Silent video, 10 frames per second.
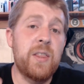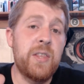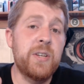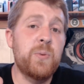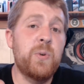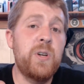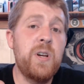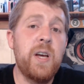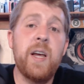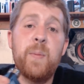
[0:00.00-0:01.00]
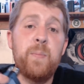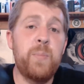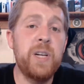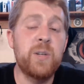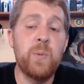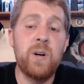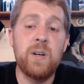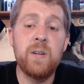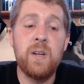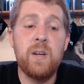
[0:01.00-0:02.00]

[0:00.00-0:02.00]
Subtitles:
this one beats them all.